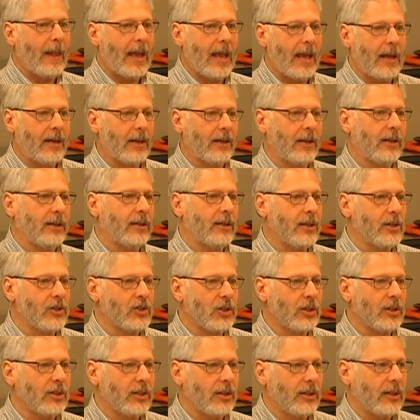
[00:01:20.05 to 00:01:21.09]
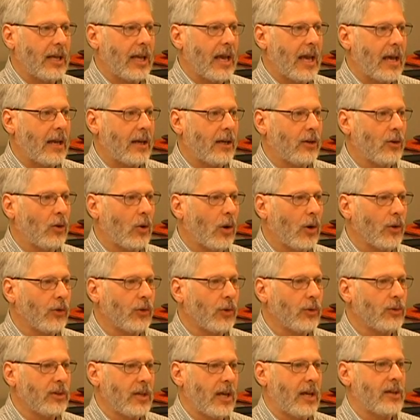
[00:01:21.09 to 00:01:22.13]
And in addition to that, it
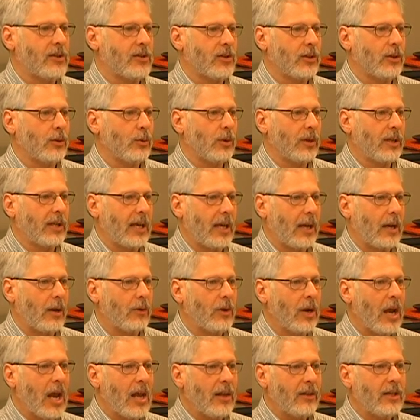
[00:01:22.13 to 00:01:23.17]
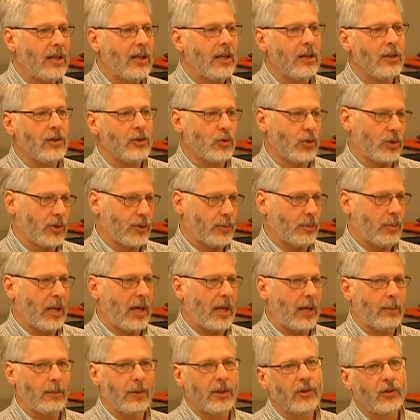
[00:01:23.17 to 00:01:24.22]
also takes into account the interest
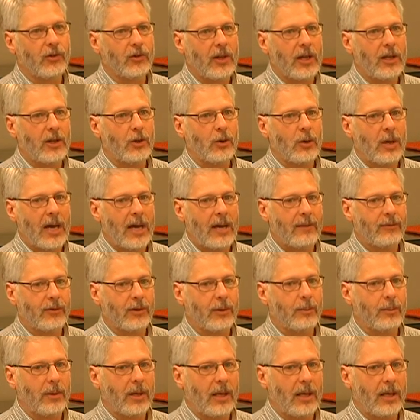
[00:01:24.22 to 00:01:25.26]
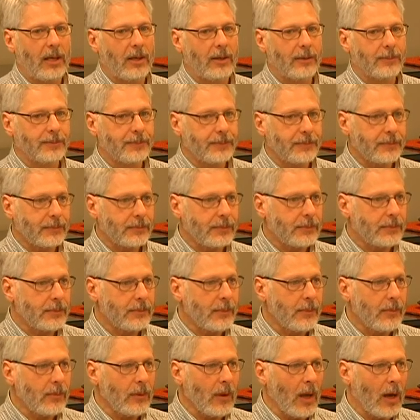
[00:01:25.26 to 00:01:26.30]
payments that you have to make
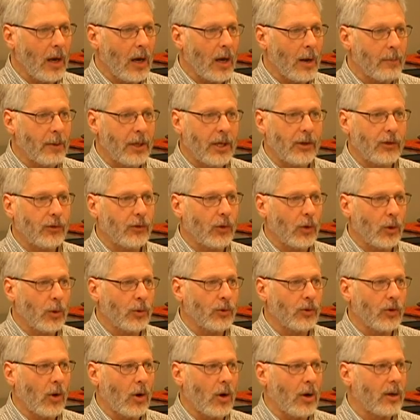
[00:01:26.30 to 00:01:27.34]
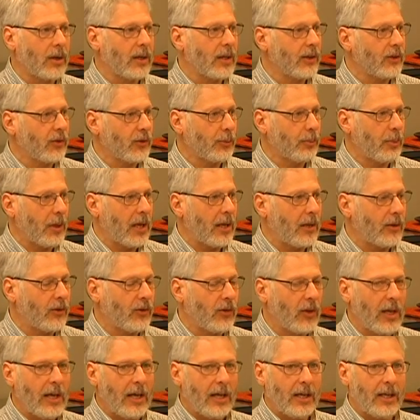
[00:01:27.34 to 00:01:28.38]
because those are an
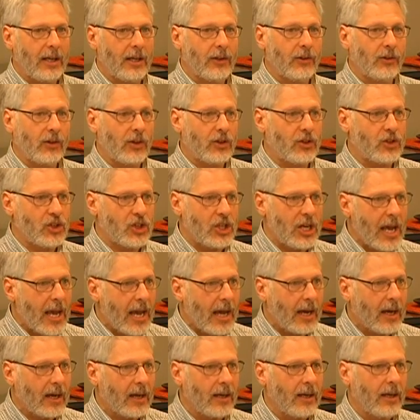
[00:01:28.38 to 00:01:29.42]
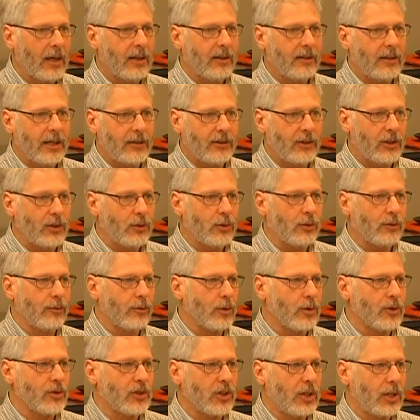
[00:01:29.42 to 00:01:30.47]
expense. It is a check that the
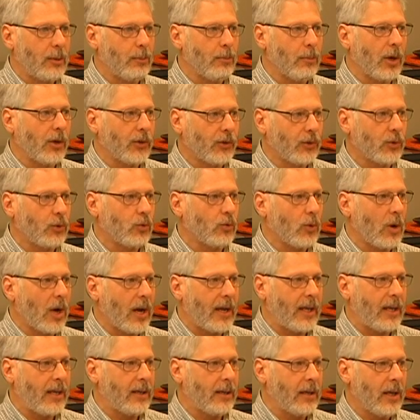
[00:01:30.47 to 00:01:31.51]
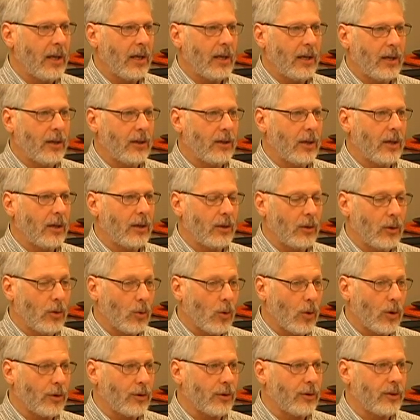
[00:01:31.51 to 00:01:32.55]
university must write in
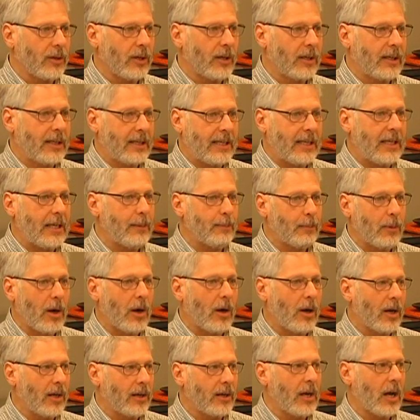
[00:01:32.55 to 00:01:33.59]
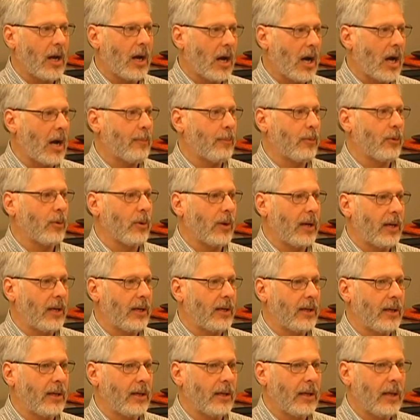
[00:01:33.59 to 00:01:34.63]
order to keep on
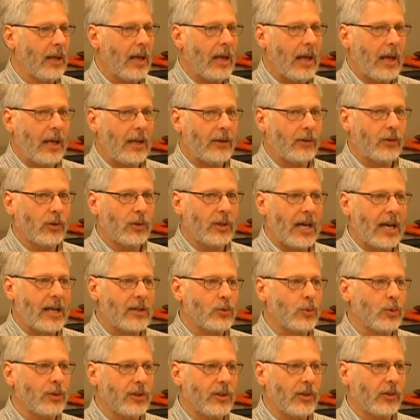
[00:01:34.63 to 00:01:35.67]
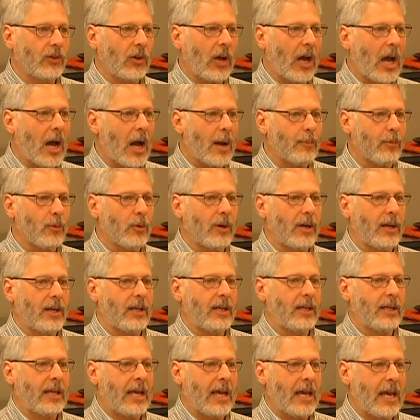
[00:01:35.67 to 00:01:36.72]
operating. And so that's what this
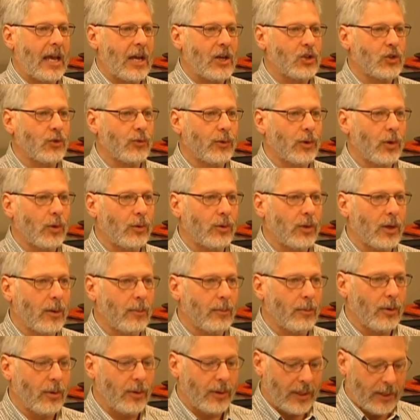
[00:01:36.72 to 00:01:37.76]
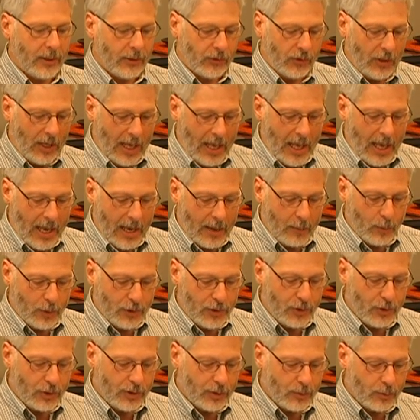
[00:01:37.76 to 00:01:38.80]
operating cash flow number is. And
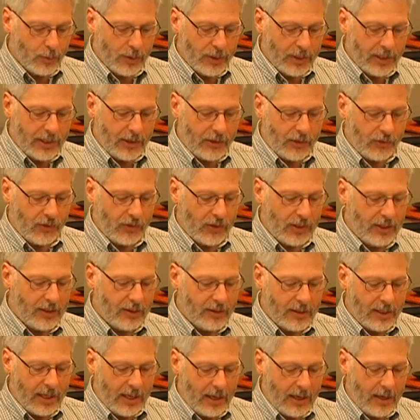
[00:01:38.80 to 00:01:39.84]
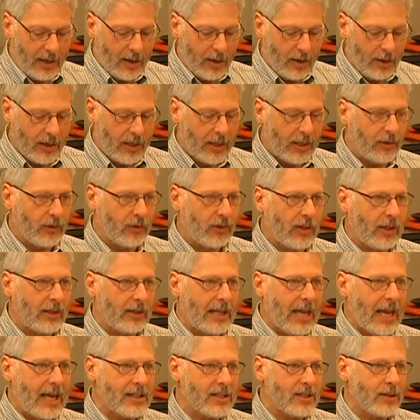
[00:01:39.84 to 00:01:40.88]
what you can really see there is that
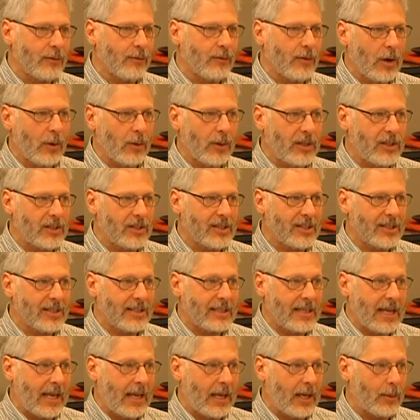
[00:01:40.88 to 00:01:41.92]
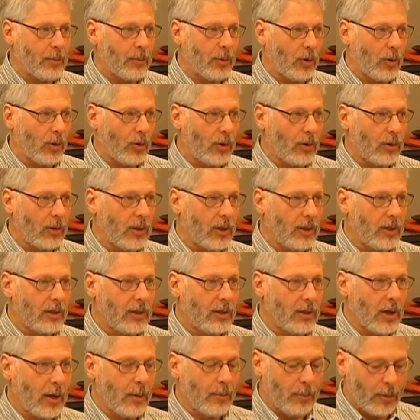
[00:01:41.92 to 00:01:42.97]
that's a very stable
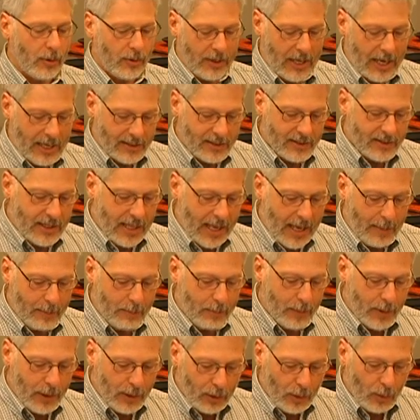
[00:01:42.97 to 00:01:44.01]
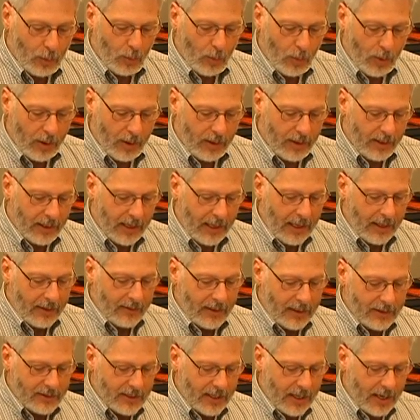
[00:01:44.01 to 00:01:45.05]
number. That's that middle one
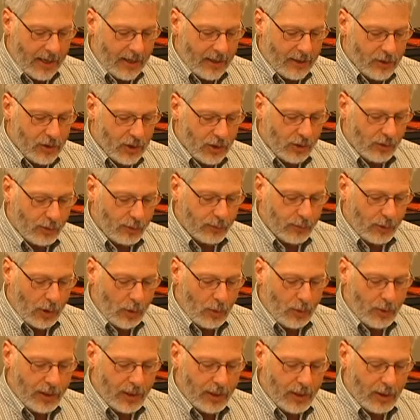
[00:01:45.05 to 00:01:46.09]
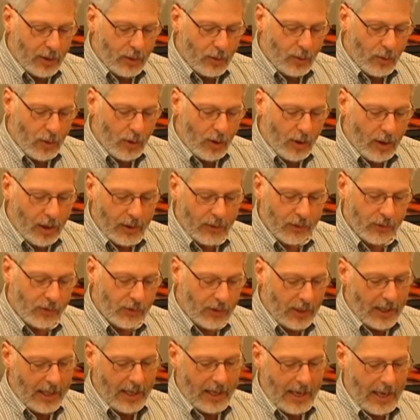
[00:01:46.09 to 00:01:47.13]
that's kind of just floating across
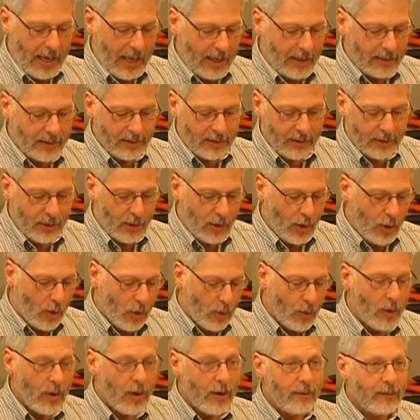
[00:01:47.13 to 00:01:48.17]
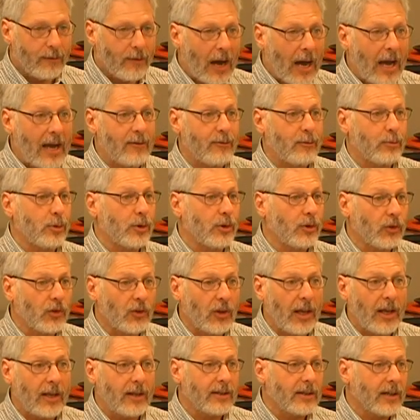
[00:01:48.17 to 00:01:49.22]
at
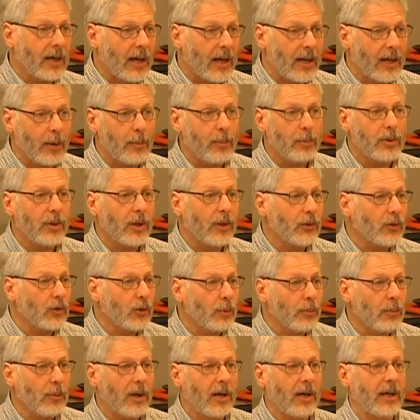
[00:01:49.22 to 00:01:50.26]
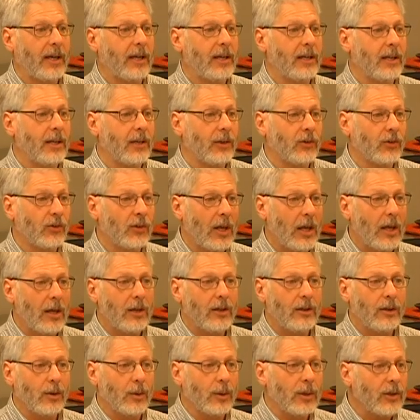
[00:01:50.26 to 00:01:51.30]
5% kind of plus or minus.
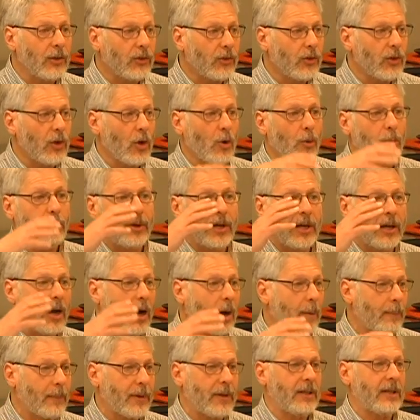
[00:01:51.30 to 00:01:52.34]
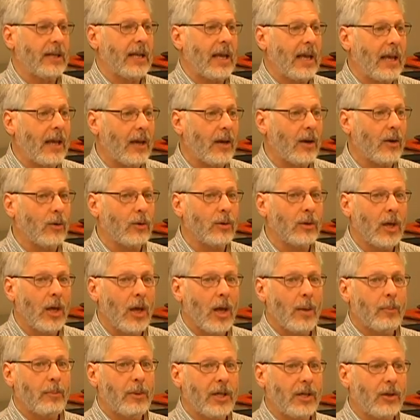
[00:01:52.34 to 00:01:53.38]
There is no big up and down
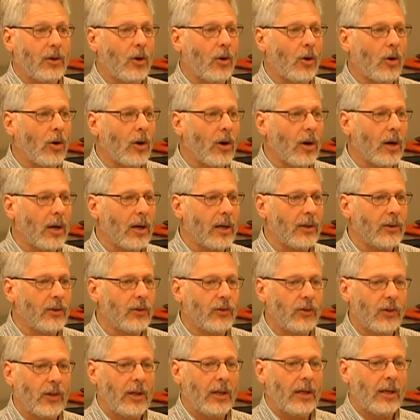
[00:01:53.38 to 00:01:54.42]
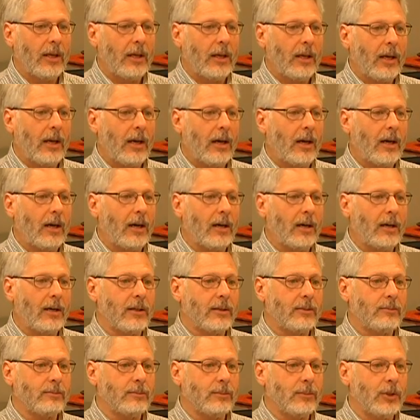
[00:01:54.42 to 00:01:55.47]
because
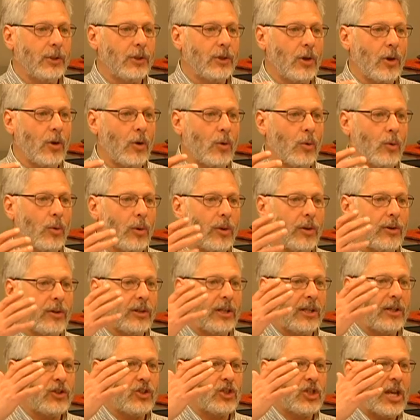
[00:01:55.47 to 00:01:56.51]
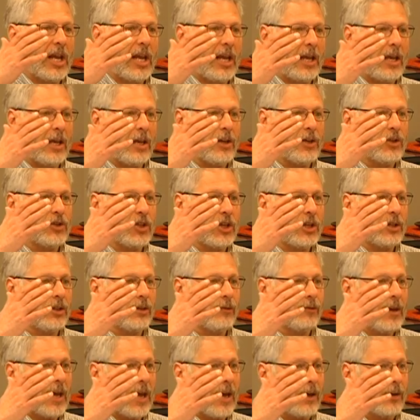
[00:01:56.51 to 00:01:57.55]
the change in the
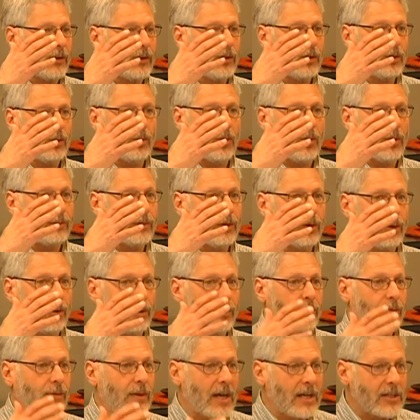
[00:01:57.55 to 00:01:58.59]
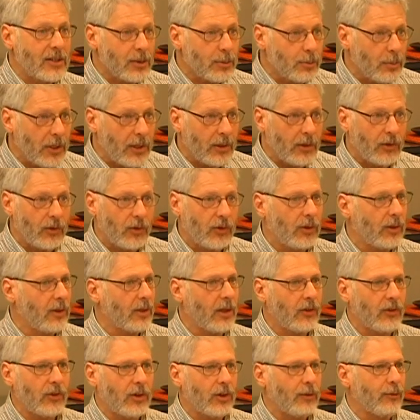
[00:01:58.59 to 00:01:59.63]
value of your investments
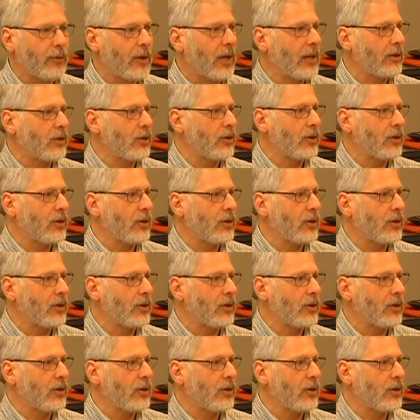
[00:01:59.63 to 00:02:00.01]
doesn't affect